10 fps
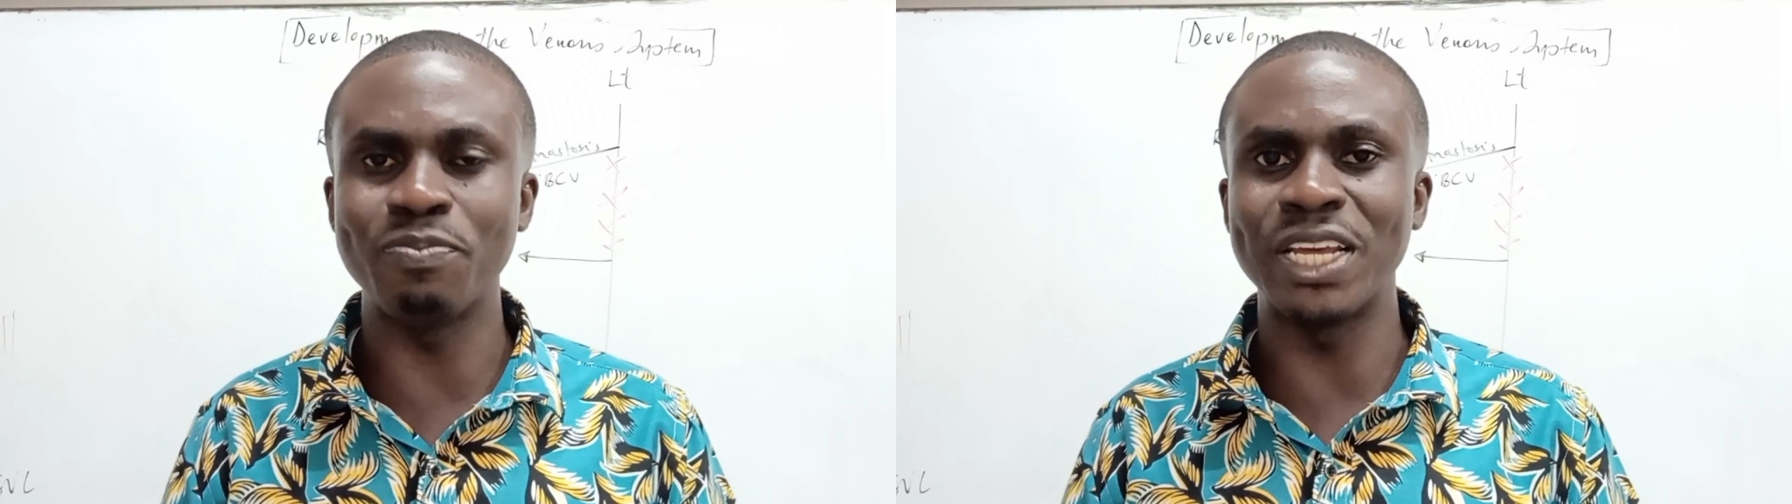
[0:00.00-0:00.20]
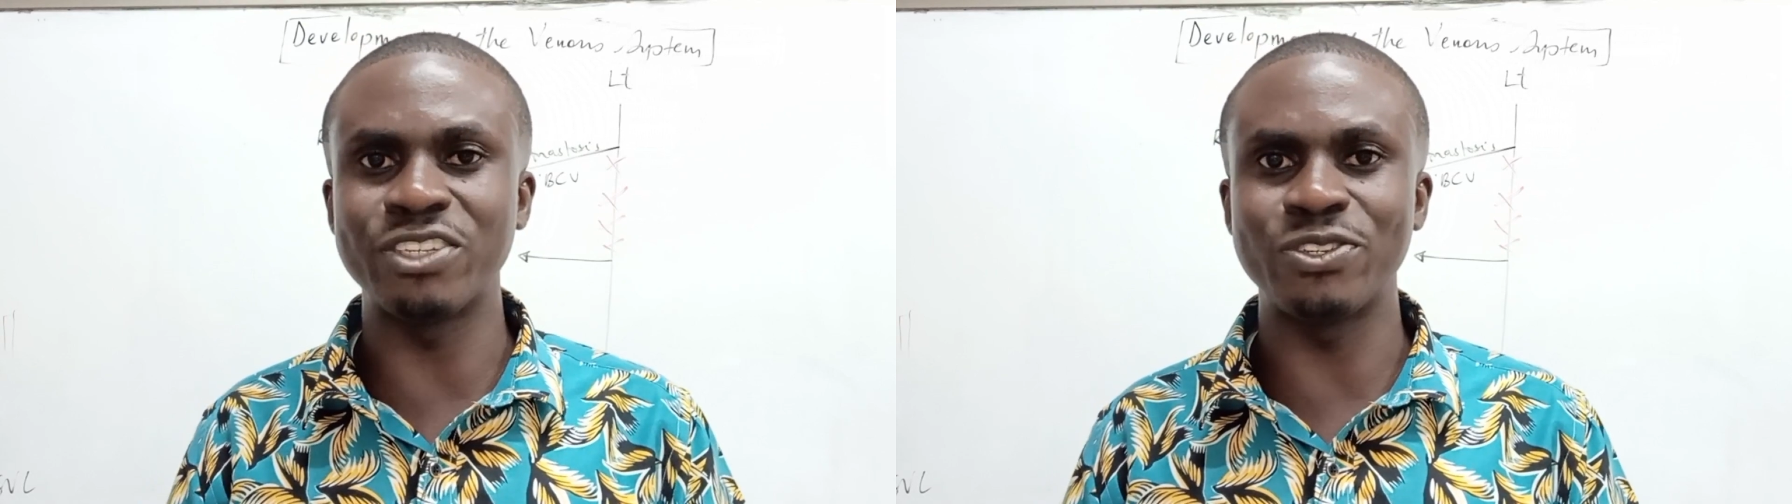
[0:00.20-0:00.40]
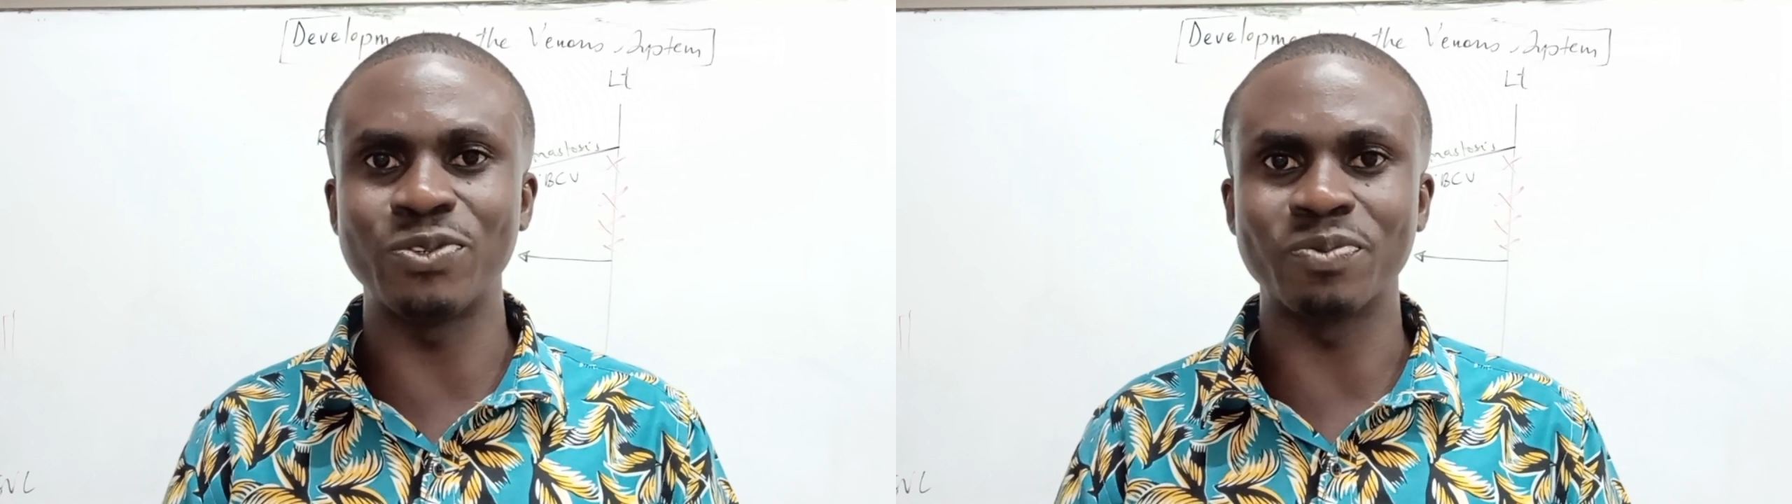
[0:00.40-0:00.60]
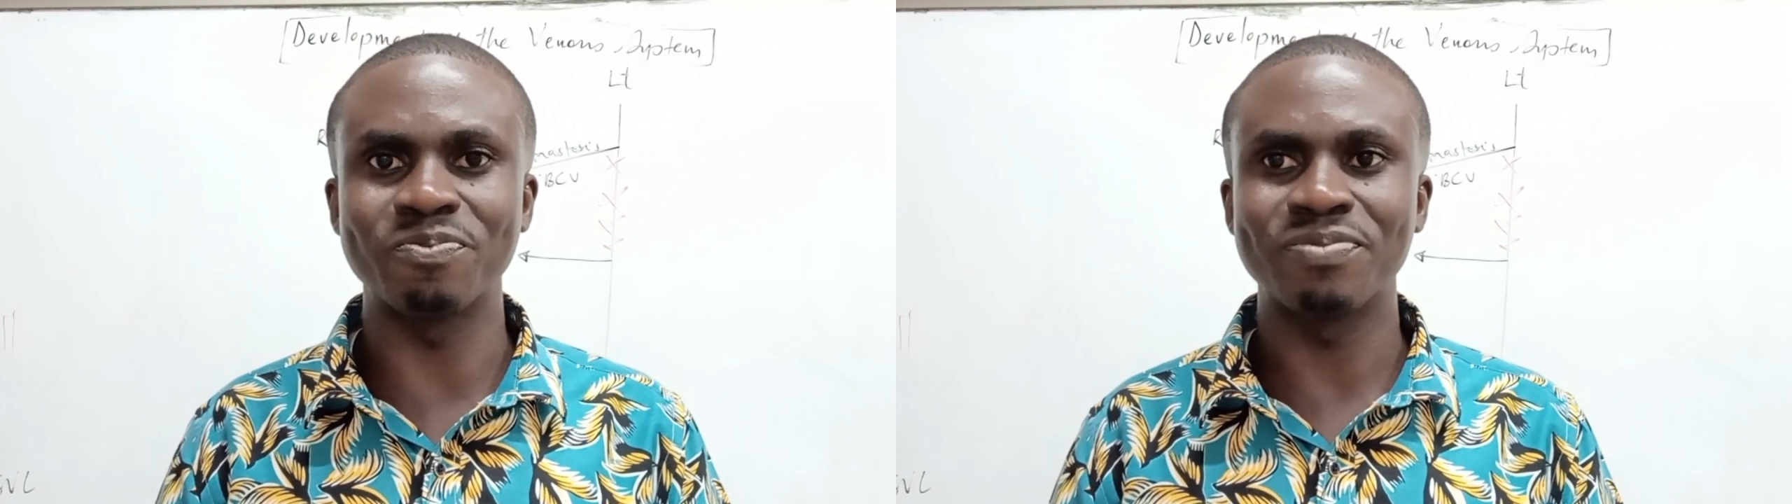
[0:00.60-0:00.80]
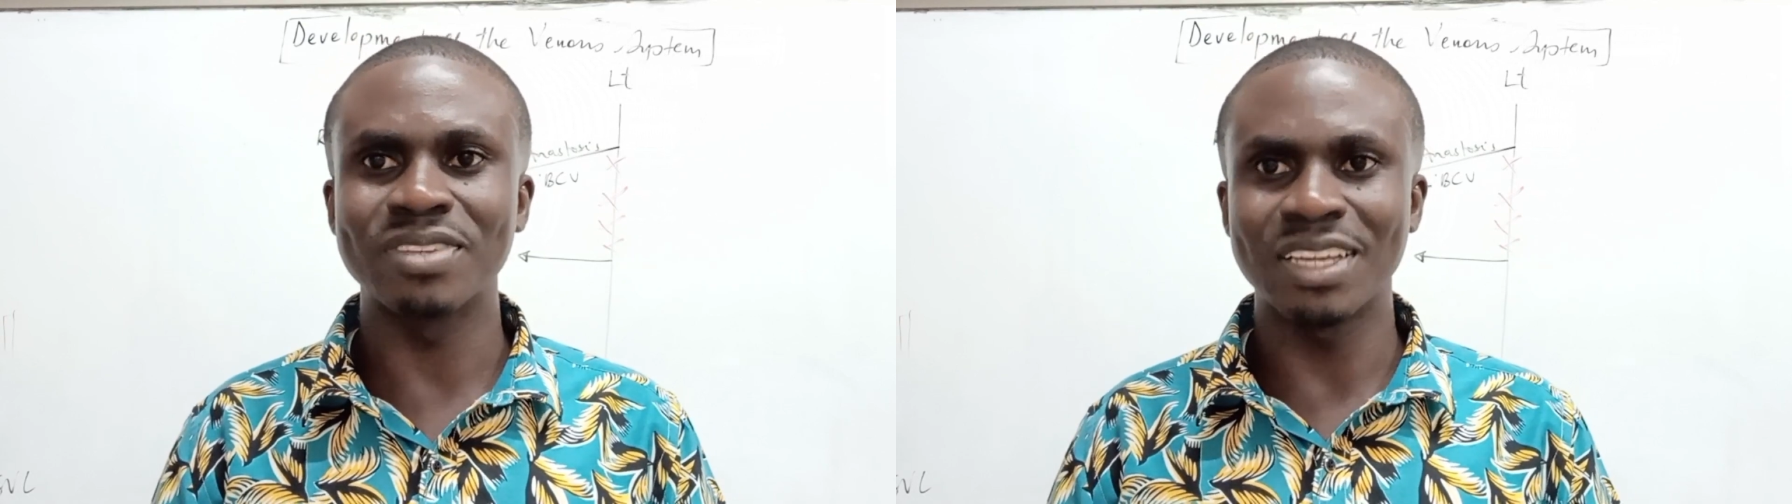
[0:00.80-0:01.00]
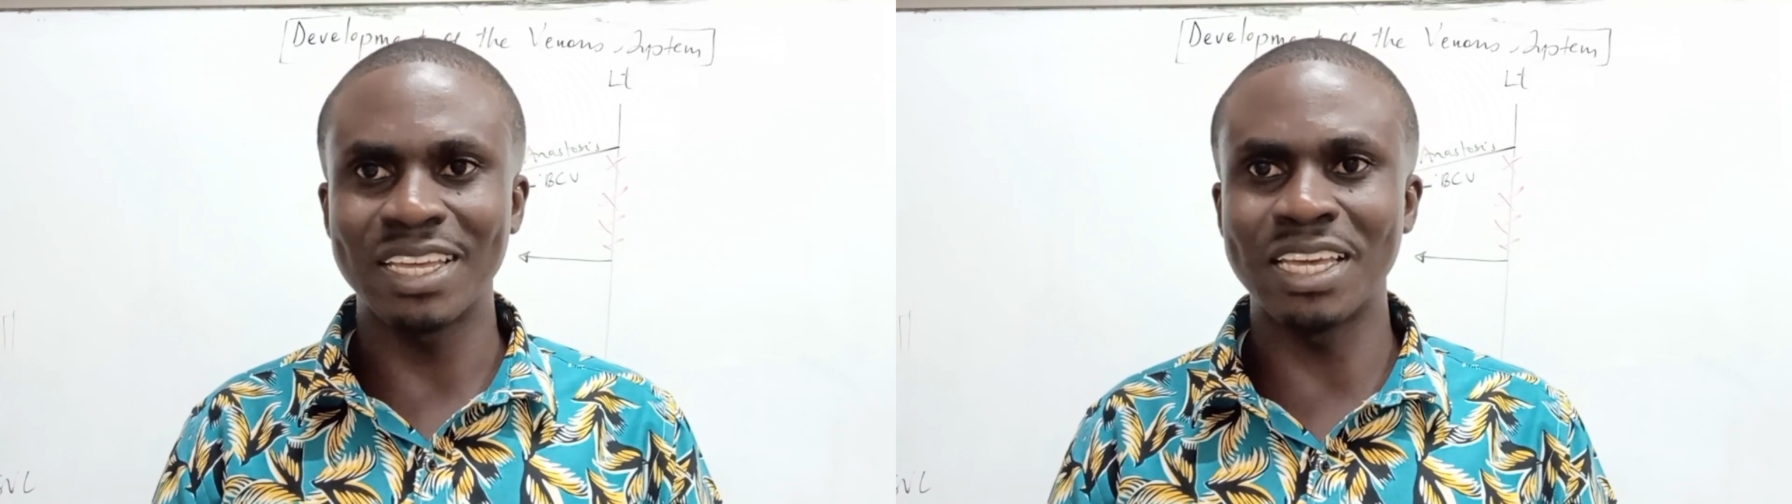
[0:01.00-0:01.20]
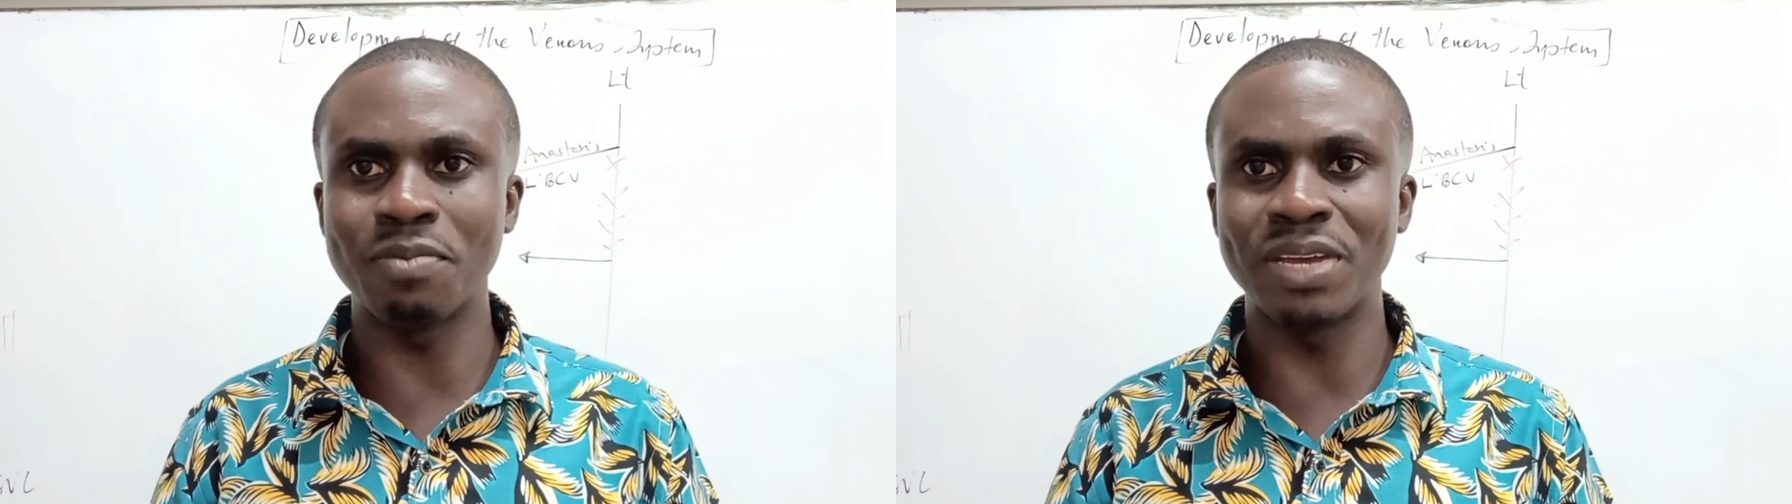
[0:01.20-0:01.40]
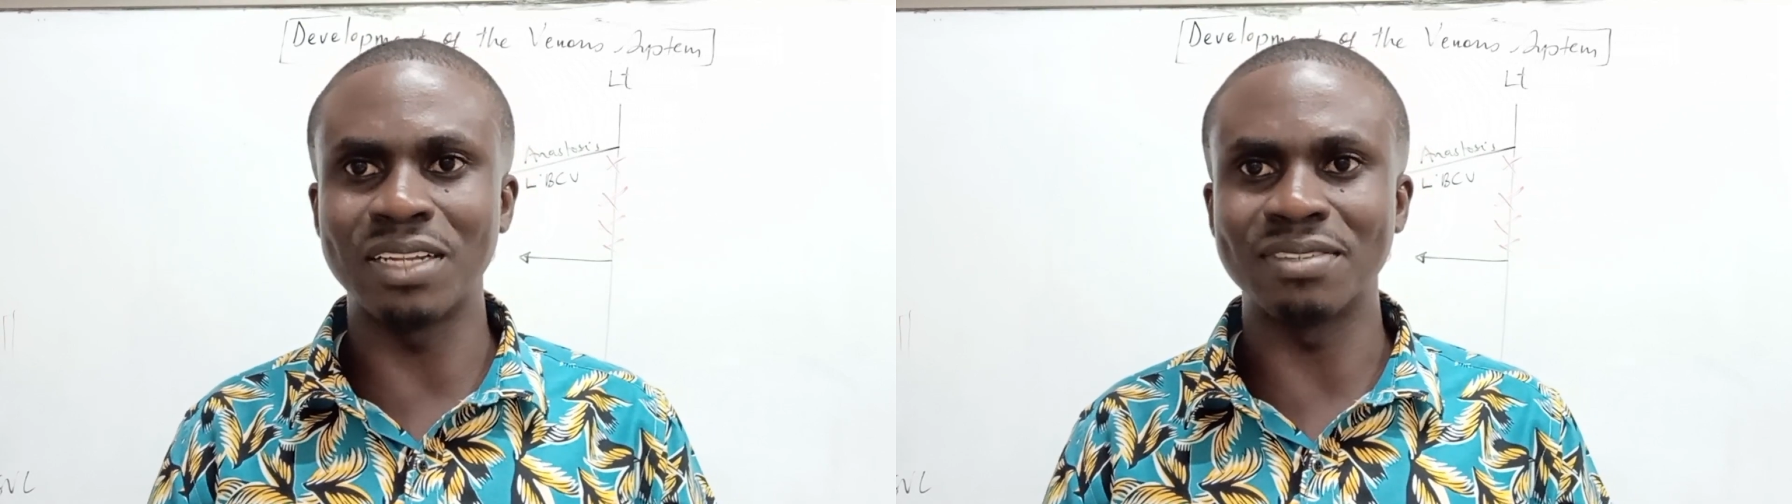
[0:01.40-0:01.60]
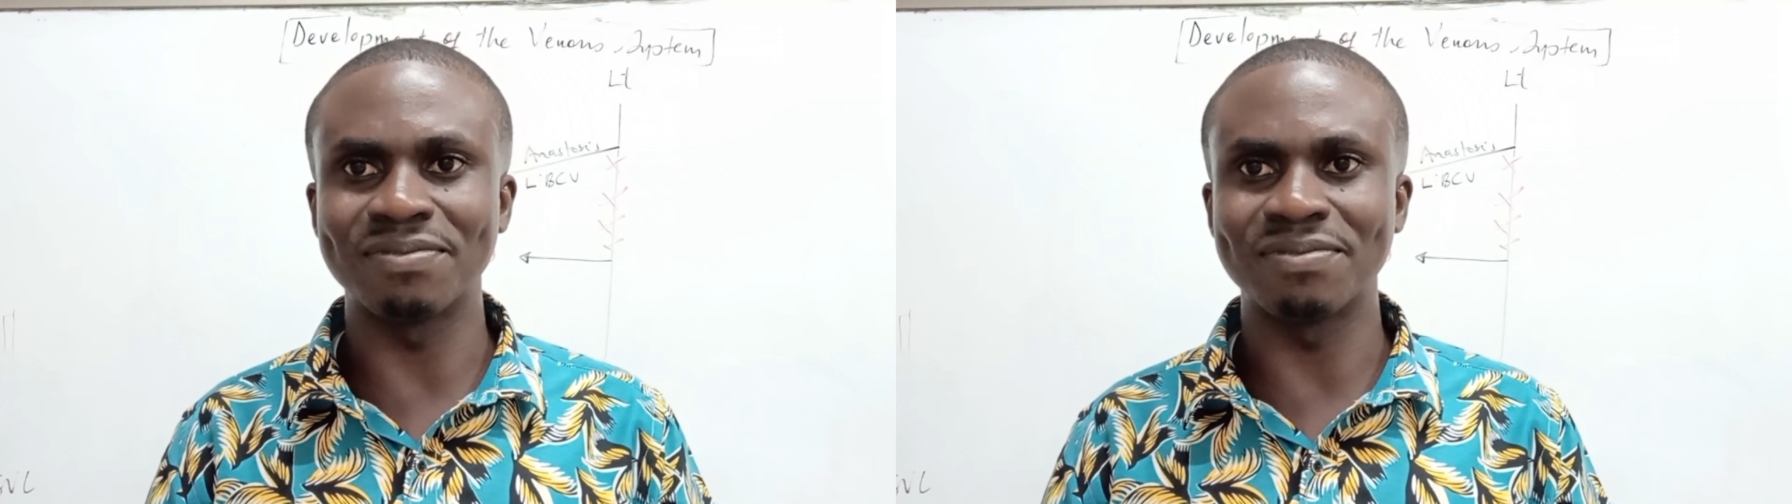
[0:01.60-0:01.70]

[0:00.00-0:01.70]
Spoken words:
bless you. Amen.